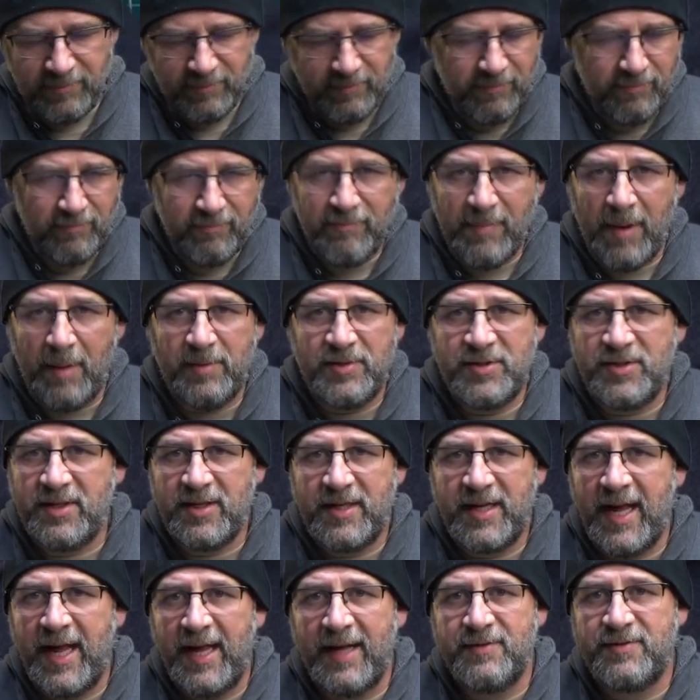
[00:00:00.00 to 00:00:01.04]
Members of the
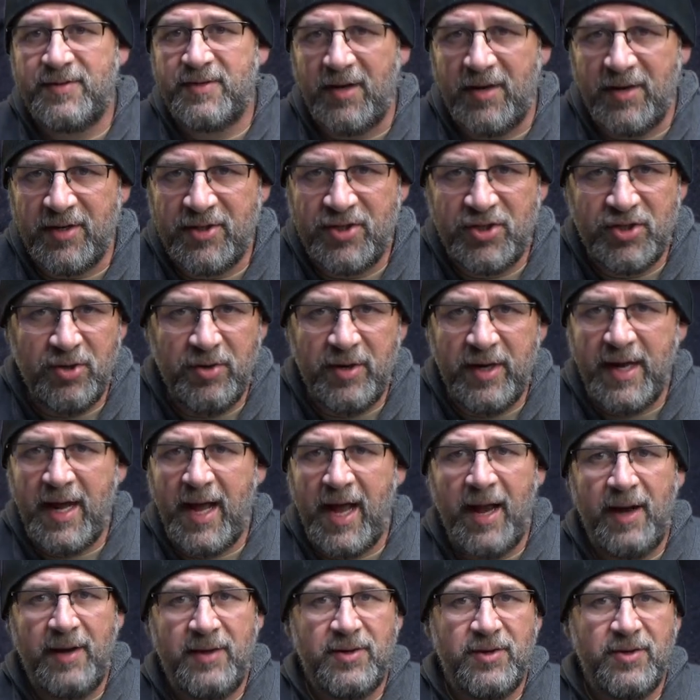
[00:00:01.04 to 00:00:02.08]
gang have started shooting
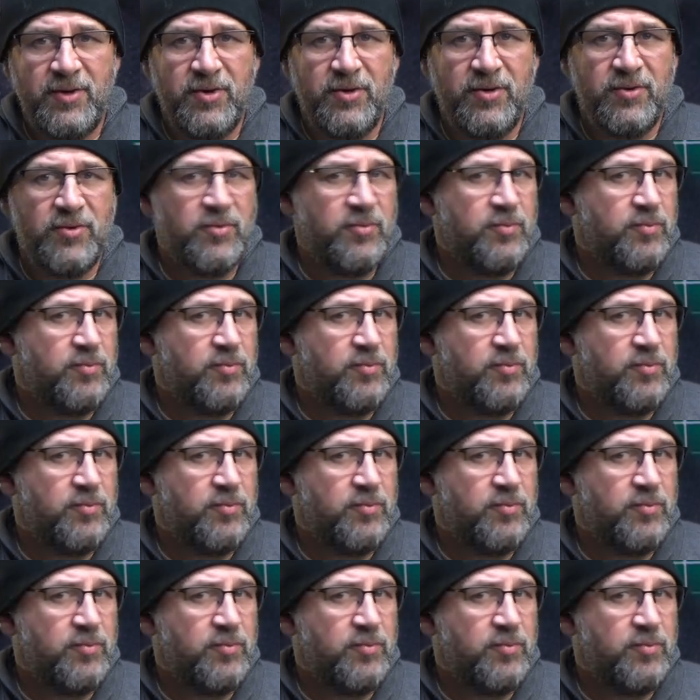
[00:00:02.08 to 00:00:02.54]
at you.